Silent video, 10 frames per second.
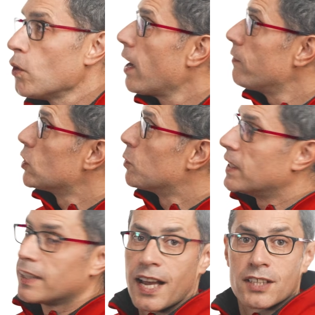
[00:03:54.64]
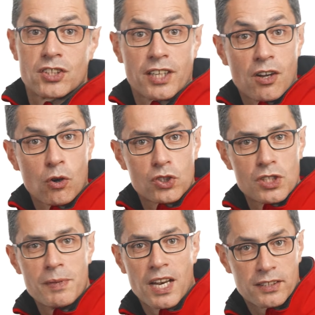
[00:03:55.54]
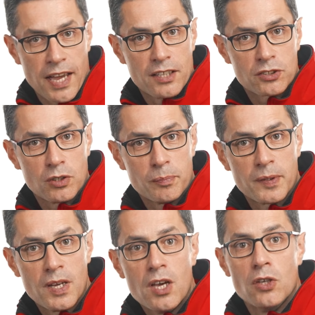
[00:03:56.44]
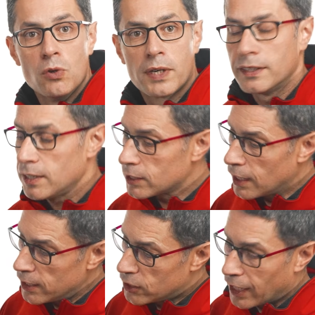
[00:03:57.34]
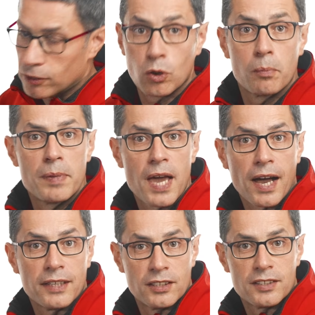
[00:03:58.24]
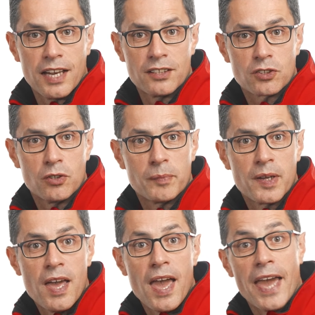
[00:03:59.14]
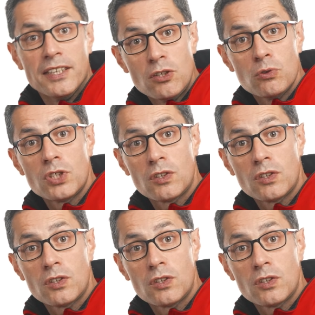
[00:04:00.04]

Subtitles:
you have a Schmidt-Cassegrains or similar telescope, you can install Esatto behind the telescope and use